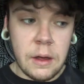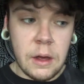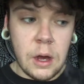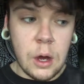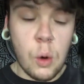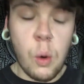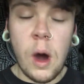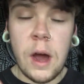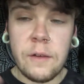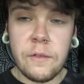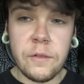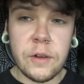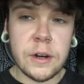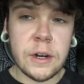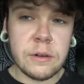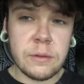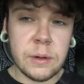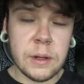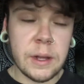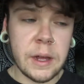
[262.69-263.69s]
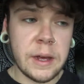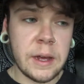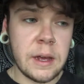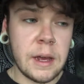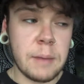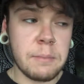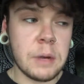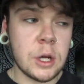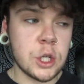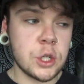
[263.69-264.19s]
quite frequently
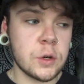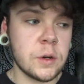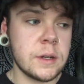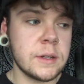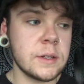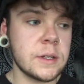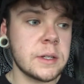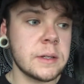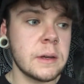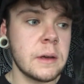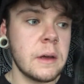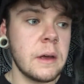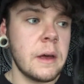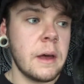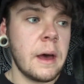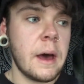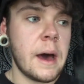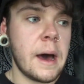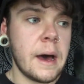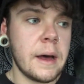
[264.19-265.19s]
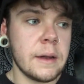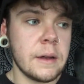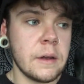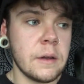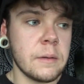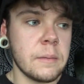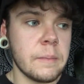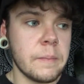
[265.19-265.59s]
in my joints, and